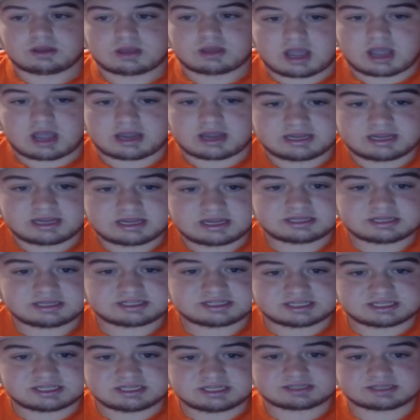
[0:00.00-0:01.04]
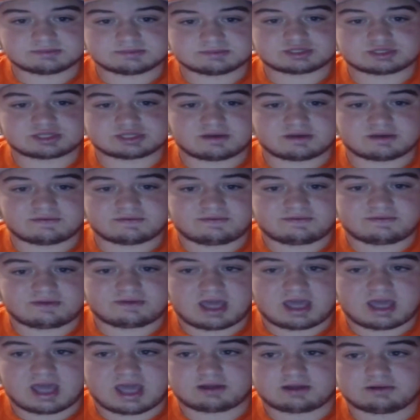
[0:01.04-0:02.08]
I need to see some stuff
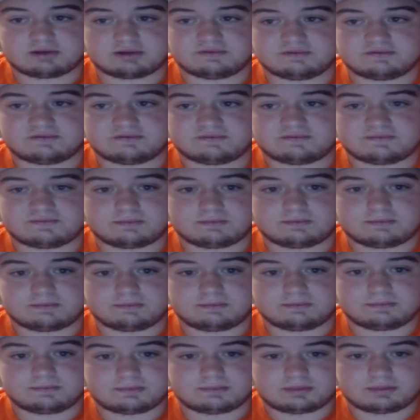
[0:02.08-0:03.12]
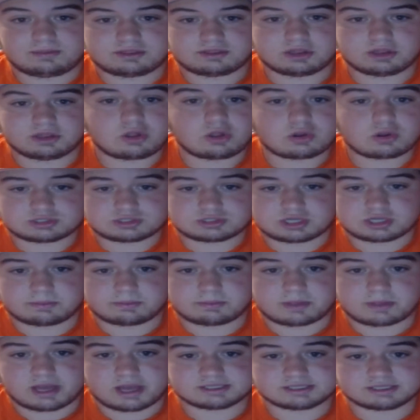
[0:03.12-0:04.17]
out of the long-term
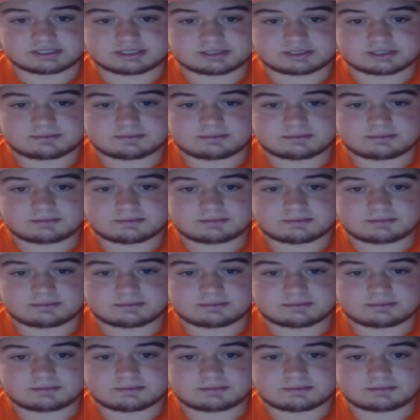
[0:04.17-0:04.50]
guys.